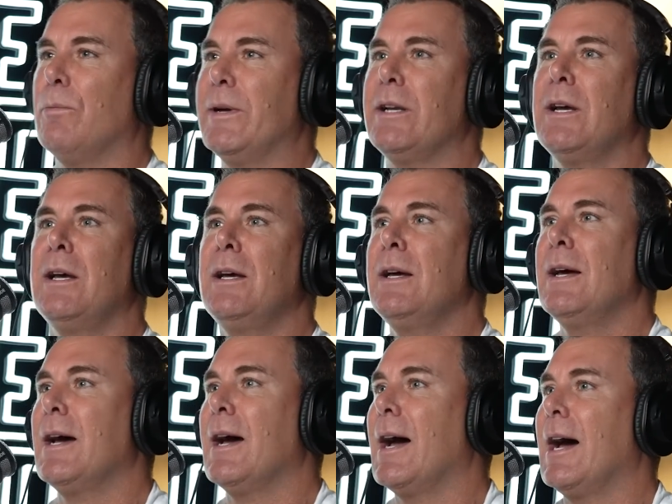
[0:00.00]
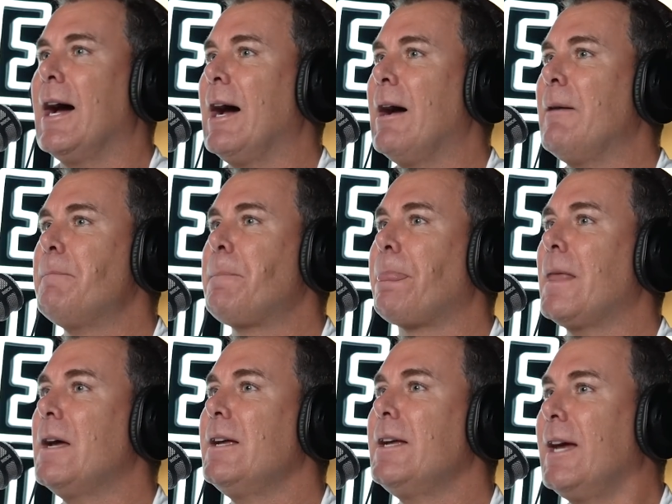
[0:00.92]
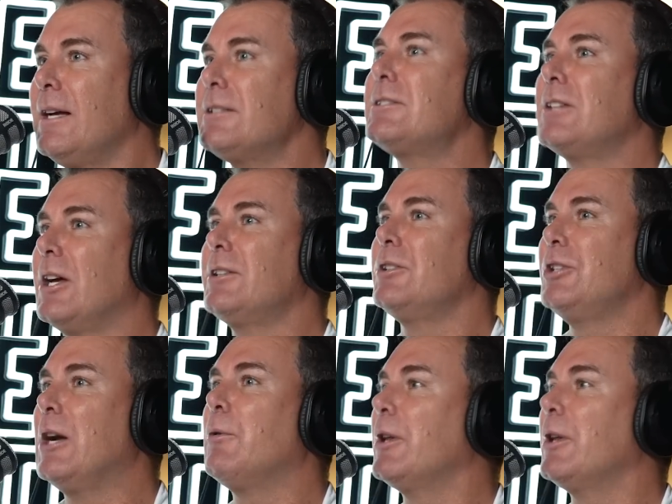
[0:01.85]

But, you know